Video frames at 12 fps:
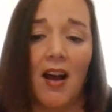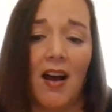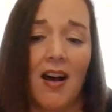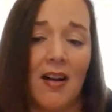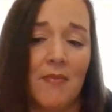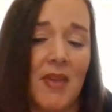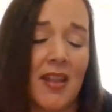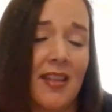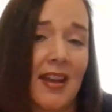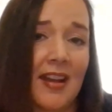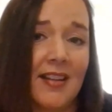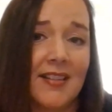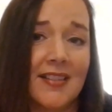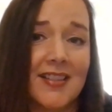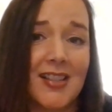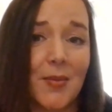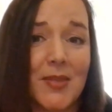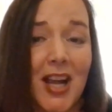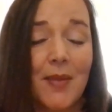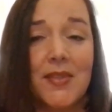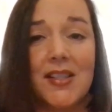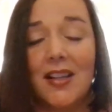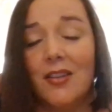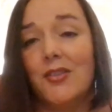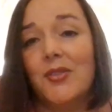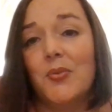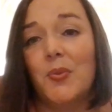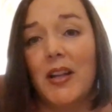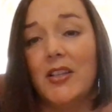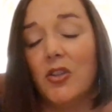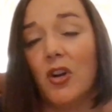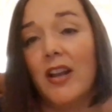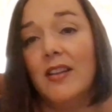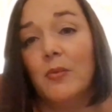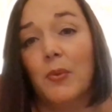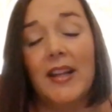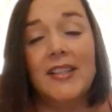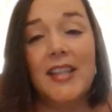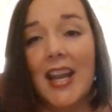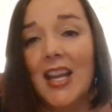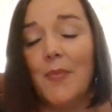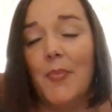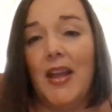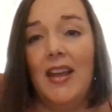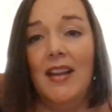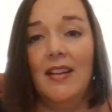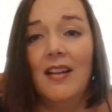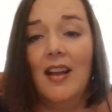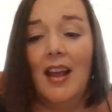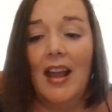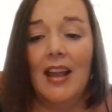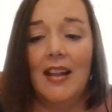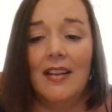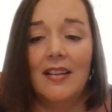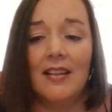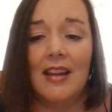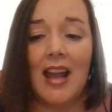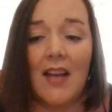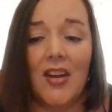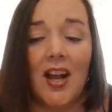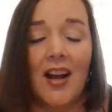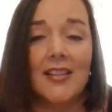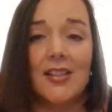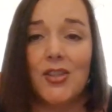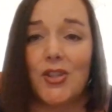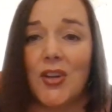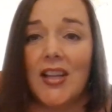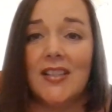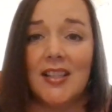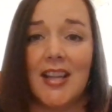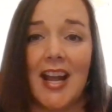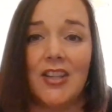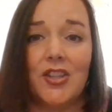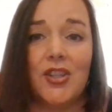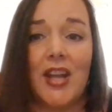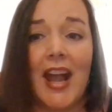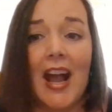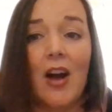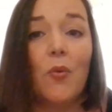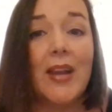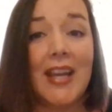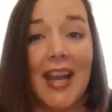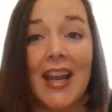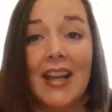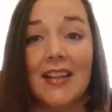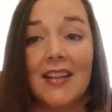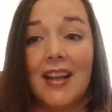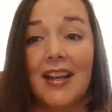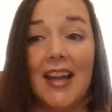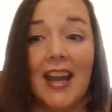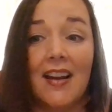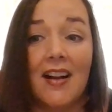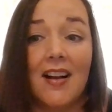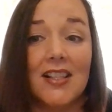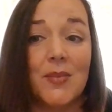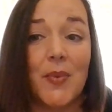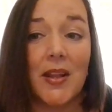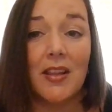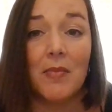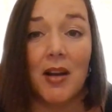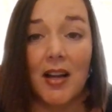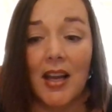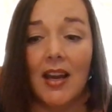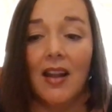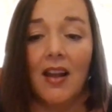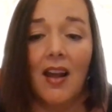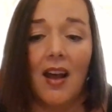um, that sometimes there's red, tra- red tape and, and caveats and strings attached to how we can and cannot spend the money.